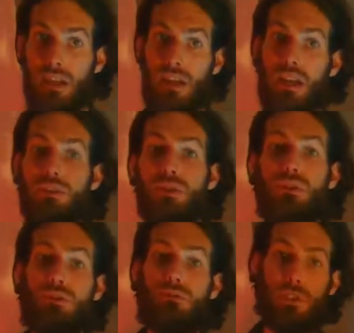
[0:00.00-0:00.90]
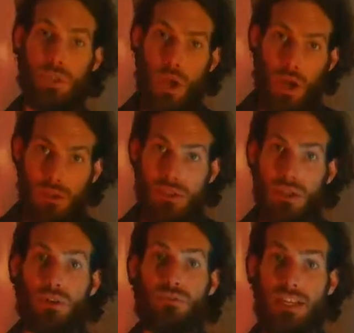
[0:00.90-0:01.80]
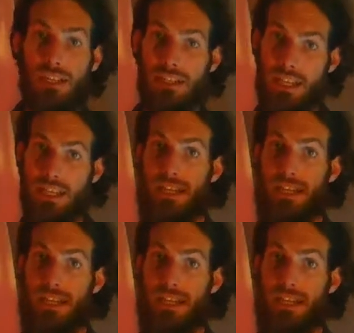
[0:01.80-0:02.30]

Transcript: and you can look for songs that are written in